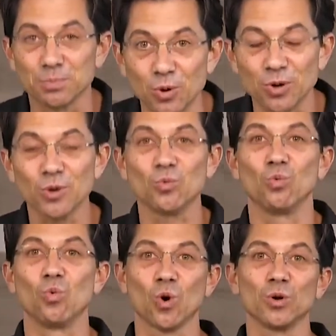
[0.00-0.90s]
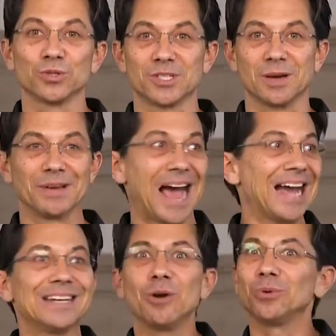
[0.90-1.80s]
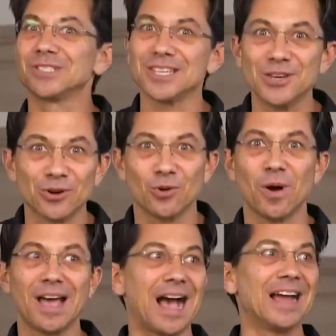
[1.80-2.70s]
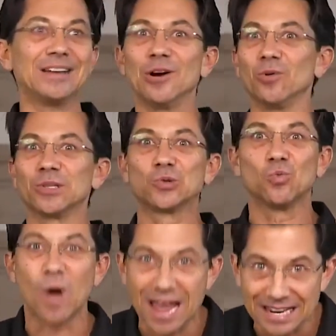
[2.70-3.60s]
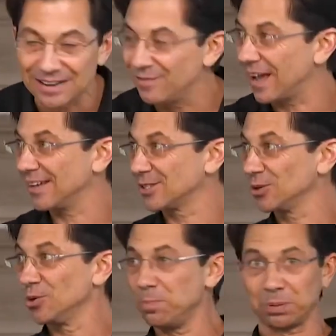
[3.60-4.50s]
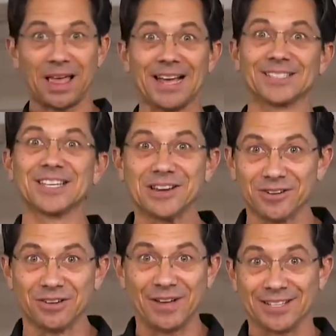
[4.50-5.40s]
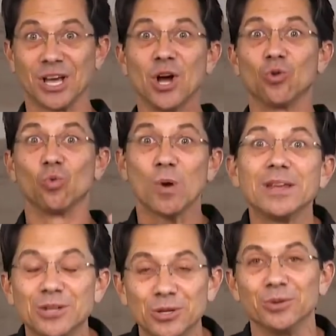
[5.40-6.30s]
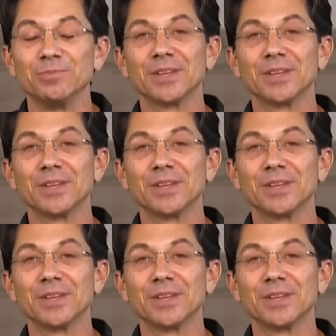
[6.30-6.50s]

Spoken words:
Broker World Summit. I know it's a year away. I know it's way in advance. Who plans a year in advance? We do.